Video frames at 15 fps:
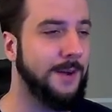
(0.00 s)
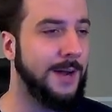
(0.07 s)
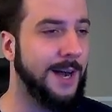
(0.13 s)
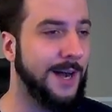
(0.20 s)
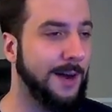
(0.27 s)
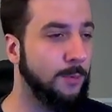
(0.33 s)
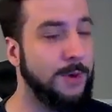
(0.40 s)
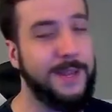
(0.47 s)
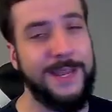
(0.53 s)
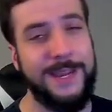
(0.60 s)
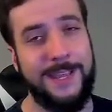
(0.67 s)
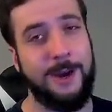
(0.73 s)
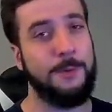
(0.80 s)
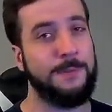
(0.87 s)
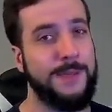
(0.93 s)
we're
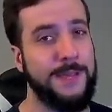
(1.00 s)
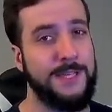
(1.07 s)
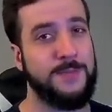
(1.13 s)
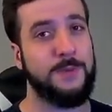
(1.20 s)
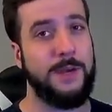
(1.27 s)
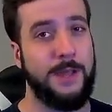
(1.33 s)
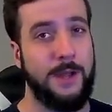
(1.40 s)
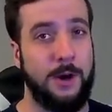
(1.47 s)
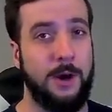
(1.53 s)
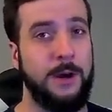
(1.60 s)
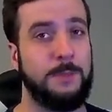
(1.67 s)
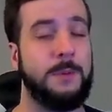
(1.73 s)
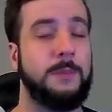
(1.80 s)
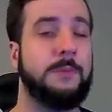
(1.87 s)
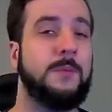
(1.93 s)
getting RPS pretty
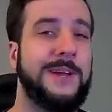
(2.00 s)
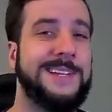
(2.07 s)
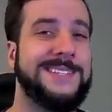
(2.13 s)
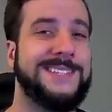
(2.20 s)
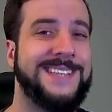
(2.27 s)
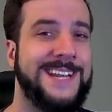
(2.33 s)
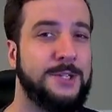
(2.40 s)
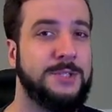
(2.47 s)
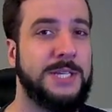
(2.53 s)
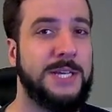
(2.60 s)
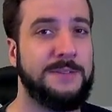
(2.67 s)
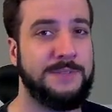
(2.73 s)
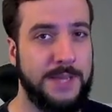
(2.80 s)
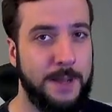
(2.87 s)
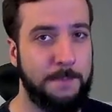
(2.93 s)
hard, but we want to set
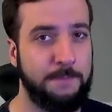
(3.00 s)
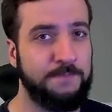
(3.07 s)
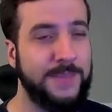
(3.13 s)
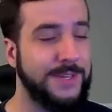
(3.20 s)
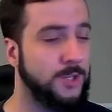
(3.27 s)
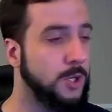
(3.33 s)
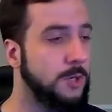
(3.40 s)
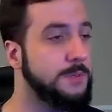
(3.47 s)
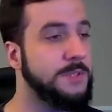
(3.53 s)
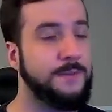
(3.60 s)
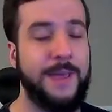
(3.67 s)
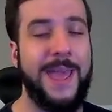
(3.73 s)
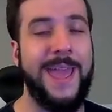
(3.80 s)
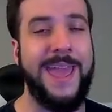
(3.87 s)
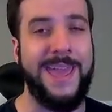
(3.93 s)
ourselves up in terms
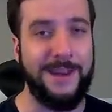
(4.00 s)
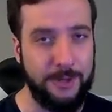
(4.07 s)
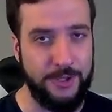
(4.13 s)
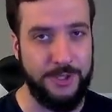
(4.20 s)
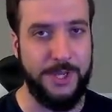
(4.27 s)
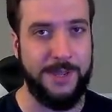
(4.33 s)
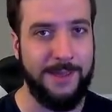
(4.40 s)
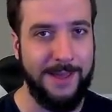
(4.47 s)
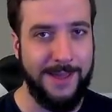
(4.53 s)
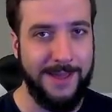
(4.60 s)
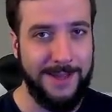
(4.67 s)
of energy.